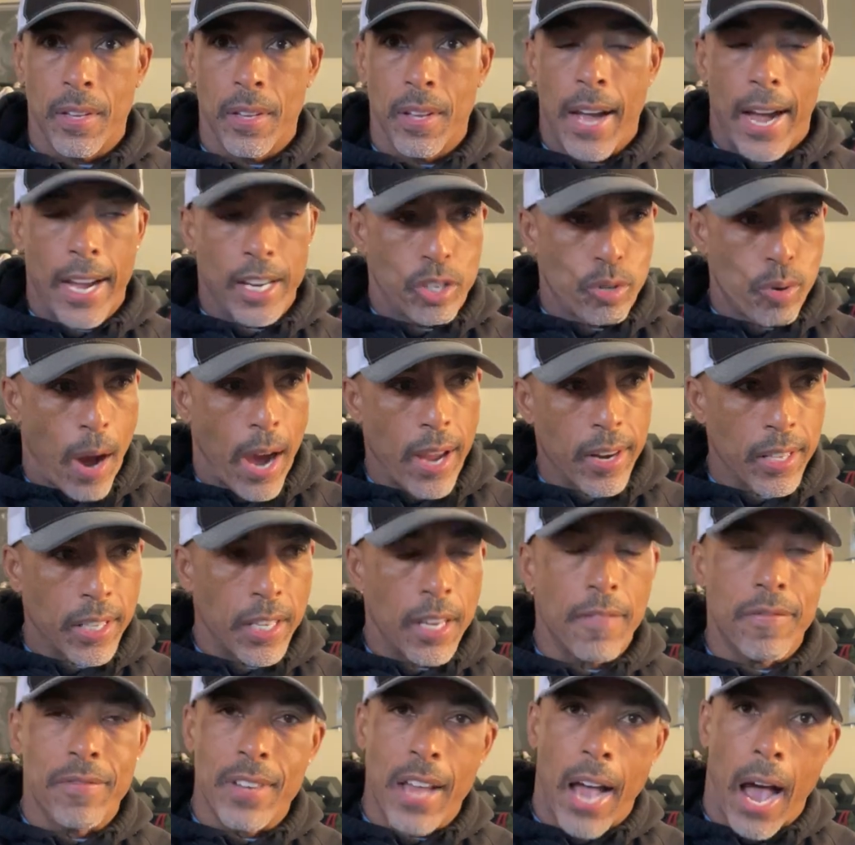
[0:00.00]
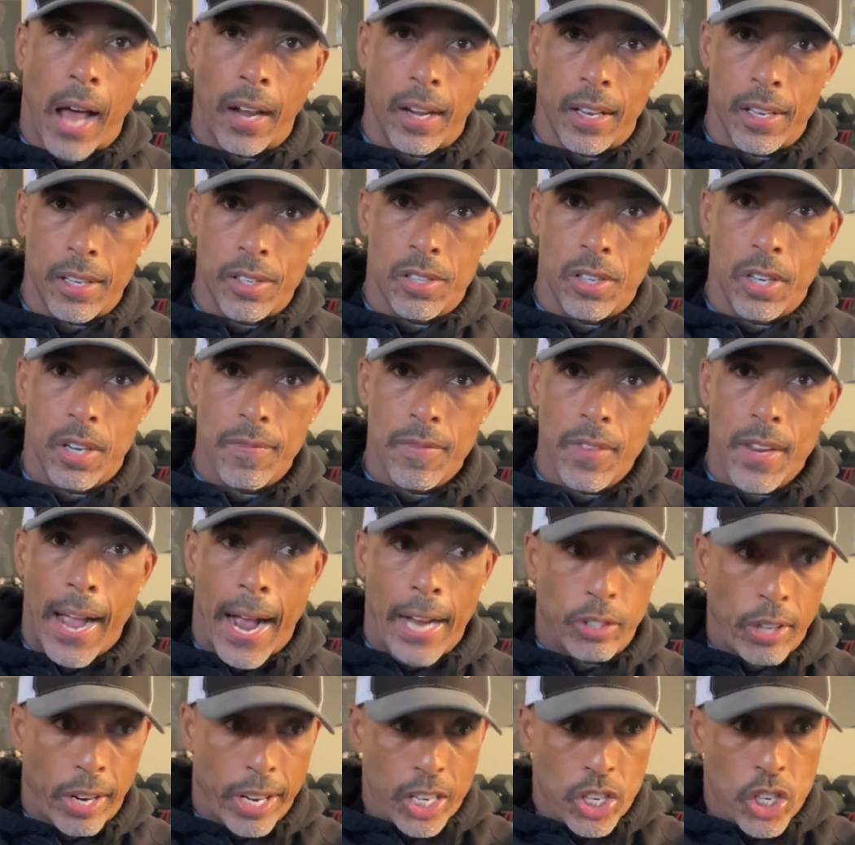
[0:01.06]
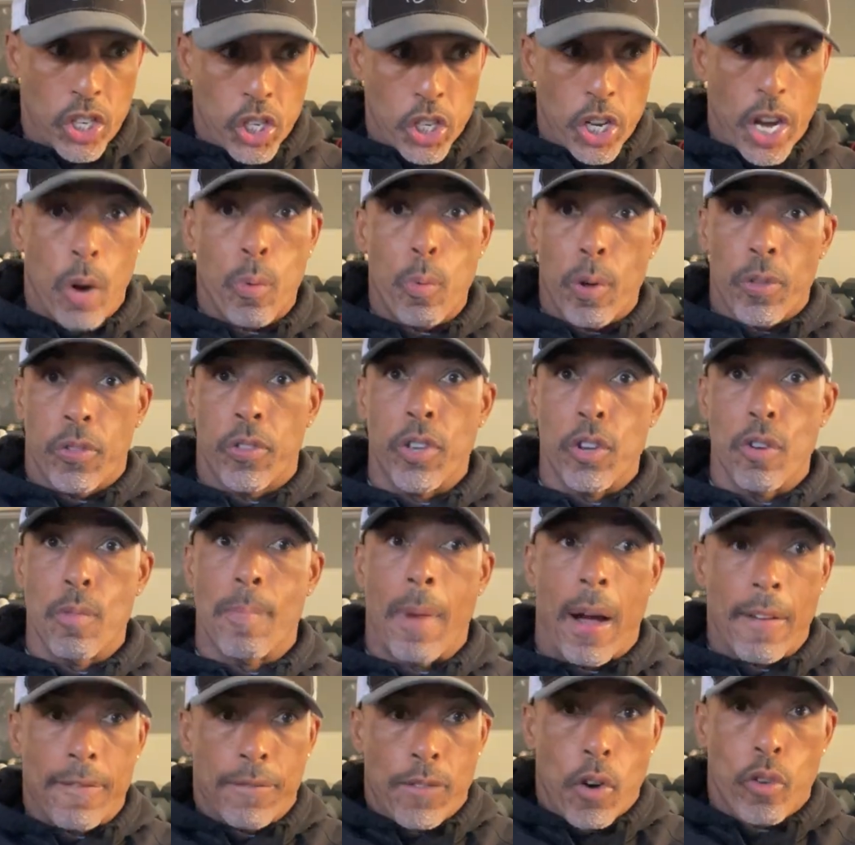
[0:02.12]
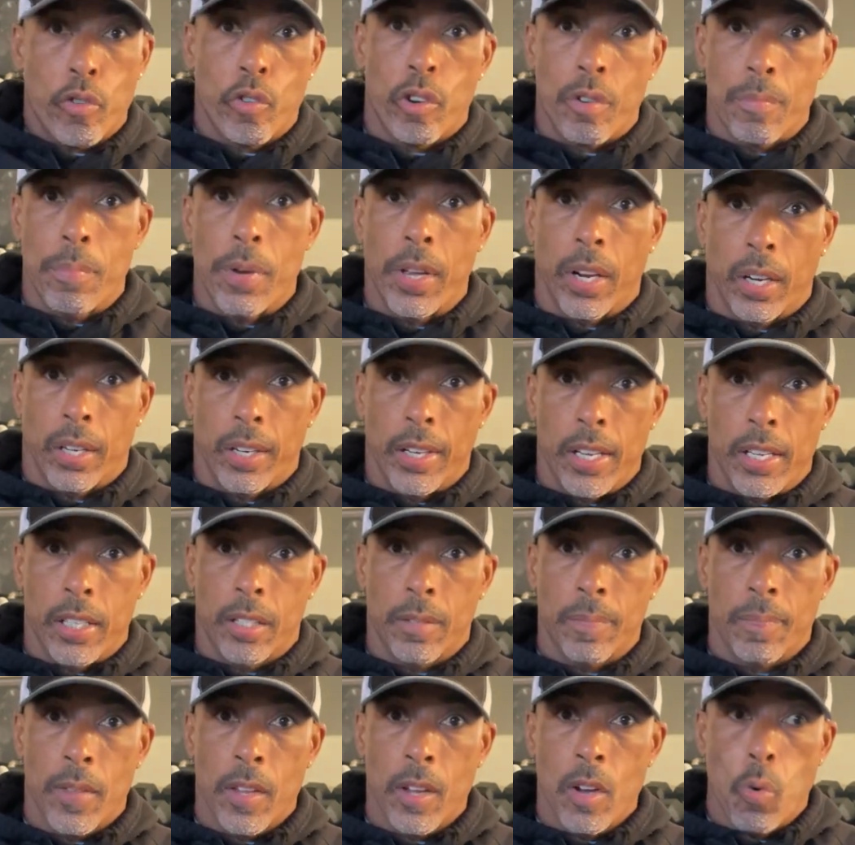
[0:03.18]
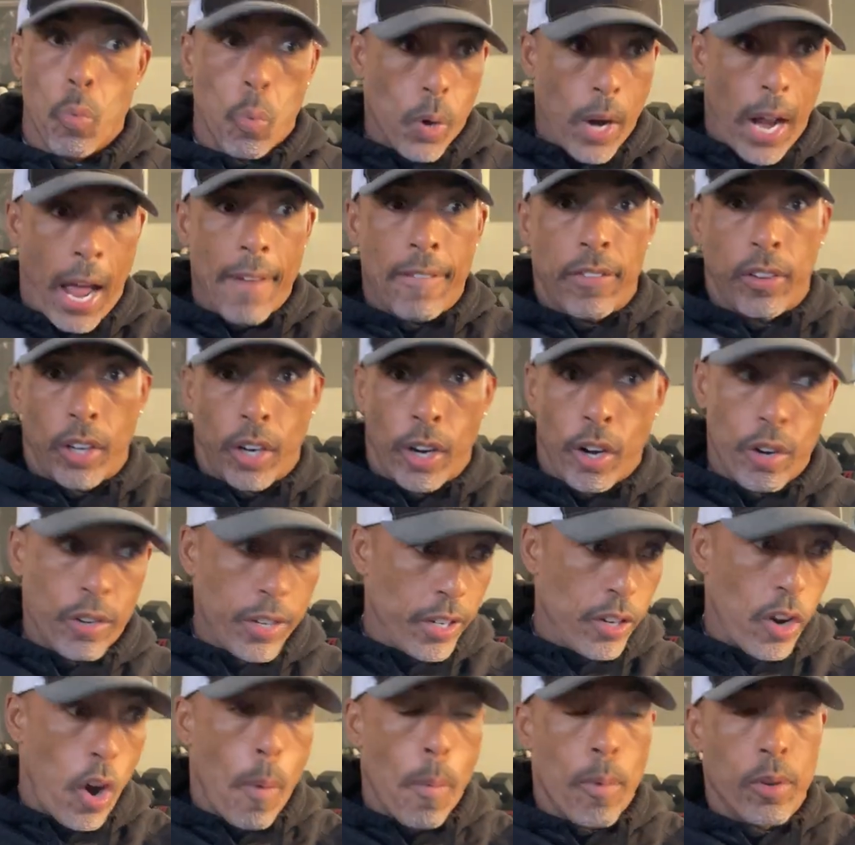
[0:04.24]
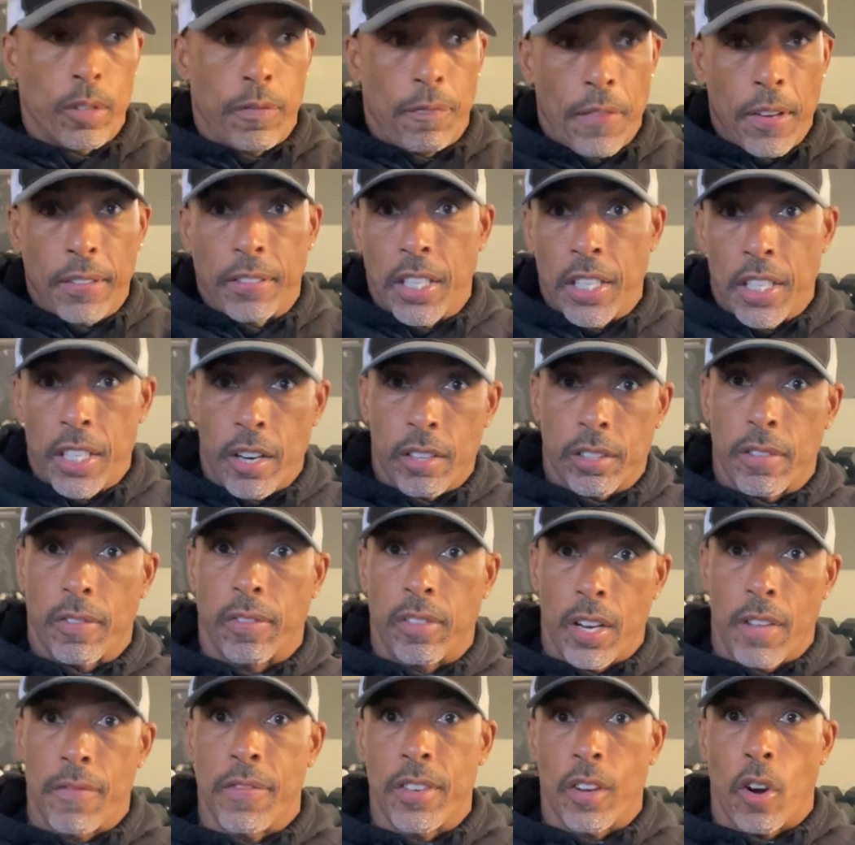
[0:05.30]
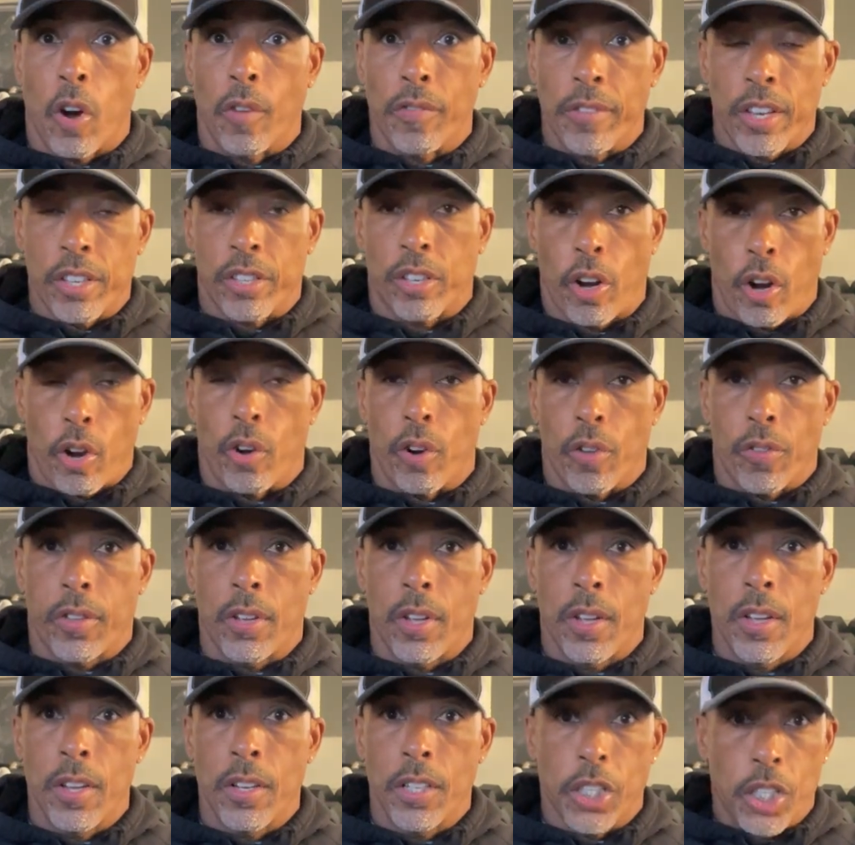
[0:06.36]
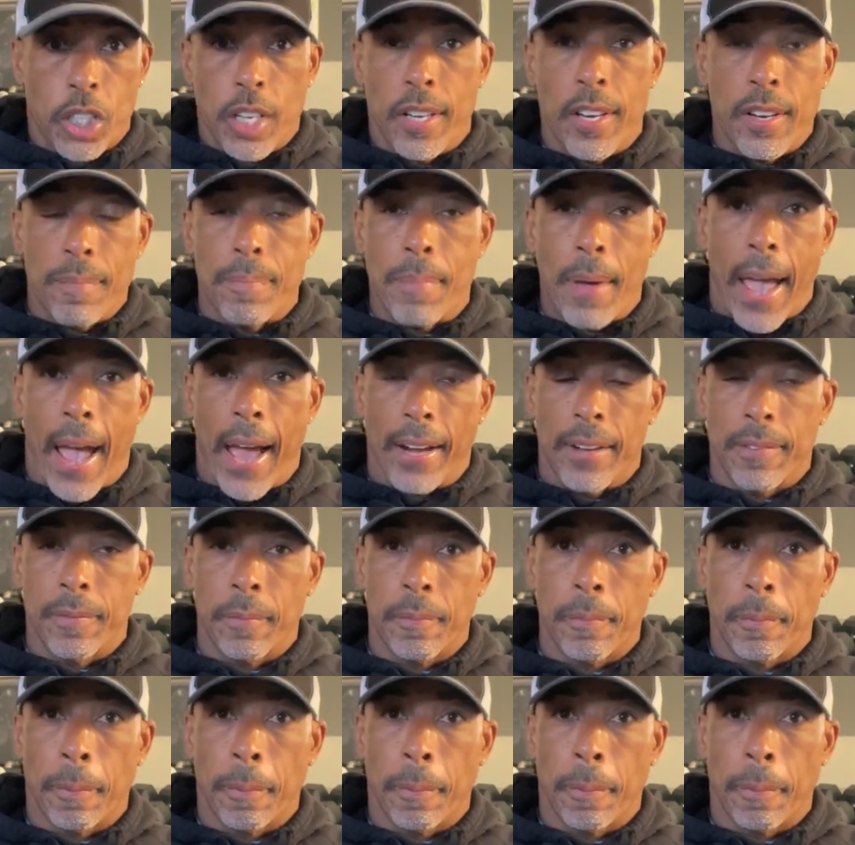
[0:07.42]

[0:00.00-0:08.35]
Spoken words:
I try to give knowledge. I try to share with you my vulnerabilities, what I've learned in almost 50 years of living on this earth, good and bad.